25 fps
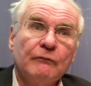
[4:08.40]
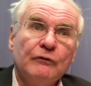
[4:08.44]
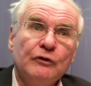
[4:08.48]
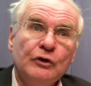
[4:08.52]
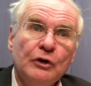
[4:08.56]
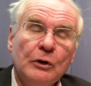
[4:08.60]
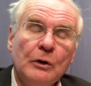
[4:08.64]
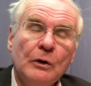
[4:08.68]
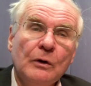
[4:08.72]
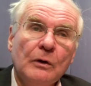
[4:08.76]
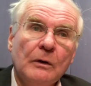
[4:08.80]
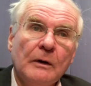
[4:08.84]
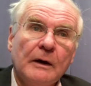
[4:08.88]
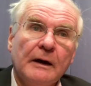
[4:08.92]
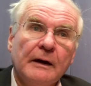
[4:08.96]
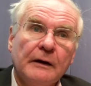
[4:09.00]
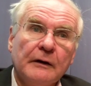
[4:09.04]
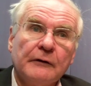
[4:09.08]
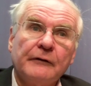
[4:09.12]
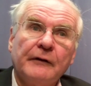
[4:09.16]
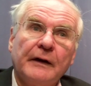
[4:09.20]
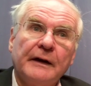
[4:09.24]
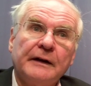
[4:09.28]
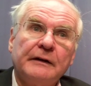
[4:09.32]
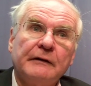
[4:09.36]
new
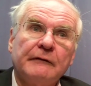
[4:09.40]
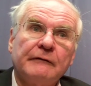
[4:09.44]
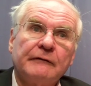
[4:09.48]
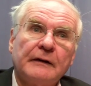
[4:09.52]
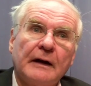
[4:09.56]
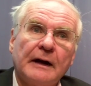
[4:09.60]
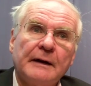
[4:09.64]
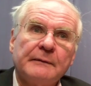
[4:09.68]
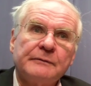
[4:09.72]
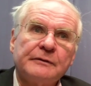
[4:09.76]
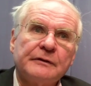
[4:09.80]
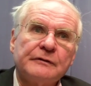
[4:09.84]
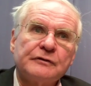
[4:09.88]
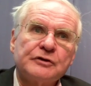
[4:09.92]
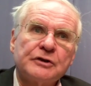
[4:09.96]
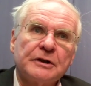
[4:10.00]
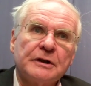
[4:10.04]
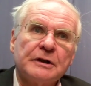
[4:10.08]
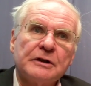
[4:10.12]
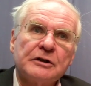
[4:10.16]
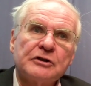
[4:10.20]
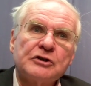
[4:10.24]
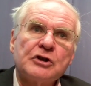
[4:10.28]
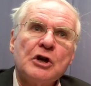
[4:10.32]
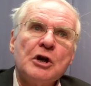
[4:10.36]
innovative types of
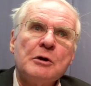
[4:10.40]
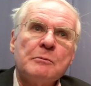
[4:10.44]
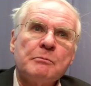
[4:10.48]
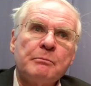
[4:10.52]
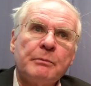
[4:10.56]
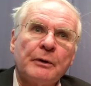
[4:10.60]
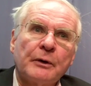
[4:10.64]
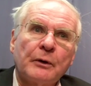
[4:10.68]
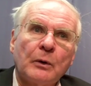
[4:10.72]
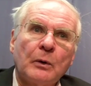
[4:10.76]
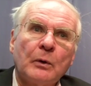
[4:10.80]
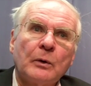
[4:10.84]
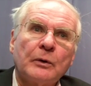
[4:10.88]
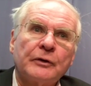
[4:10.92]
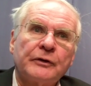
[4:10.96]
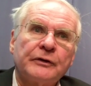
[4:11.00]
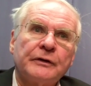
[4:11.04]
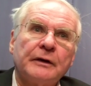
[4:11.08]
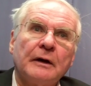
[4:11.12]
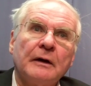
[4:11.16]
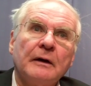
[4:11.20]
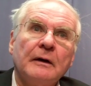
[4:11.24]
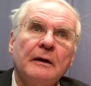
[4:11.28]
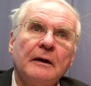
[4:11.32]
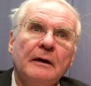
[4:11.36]
church but
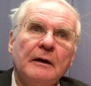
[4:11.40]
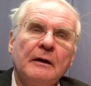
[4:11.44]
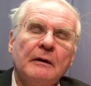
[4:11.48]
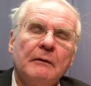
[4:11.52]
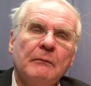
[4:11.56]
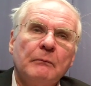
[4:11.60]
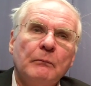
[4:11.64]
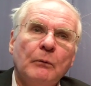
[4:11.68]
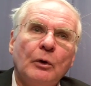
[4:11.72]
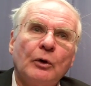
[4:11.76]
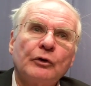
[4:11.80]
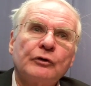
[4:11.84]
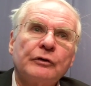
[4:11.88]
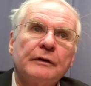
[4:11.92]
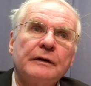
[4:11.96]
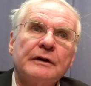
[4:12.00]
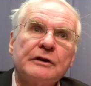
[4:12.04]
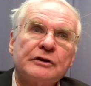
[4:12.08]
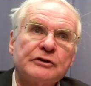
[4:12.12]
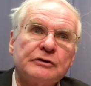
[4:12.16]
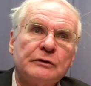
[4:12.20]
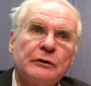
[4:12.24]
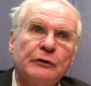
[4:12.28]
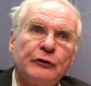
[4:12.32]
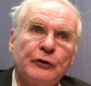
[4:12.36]
also more
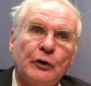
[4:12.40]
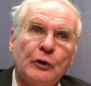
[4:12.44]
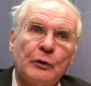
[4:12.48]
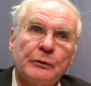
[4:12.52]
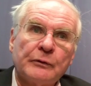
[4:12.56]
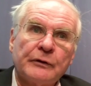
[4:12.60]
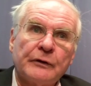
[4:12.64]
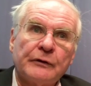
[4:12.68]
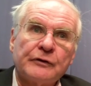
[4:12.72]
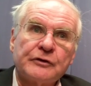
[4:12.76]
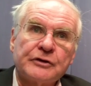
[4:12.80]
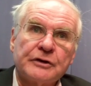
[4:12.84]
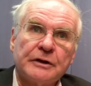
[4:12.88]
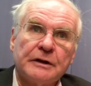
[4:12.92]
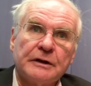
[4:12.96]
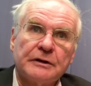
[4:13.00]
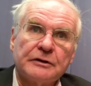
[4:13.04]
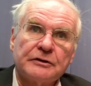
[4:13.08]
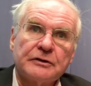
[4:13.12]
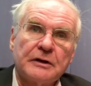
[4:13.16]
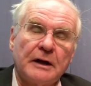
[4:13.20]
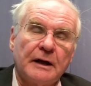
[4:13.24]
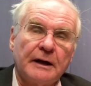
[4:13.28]
traditional forms of church.